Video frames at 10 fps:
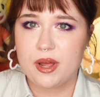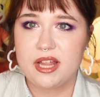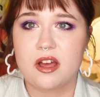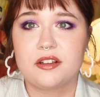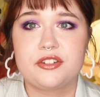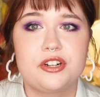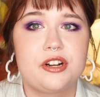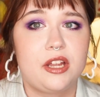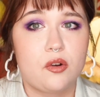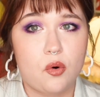weight loss
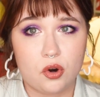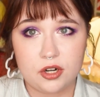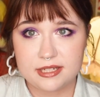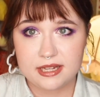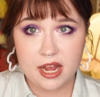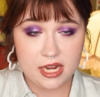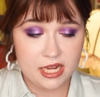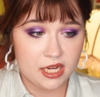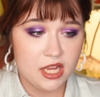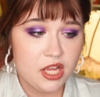journey or
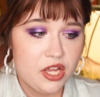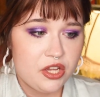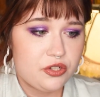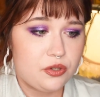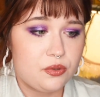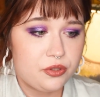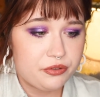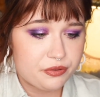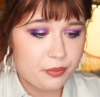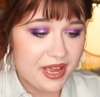deciding to
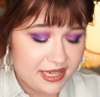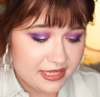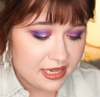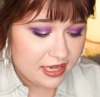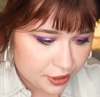lose weight,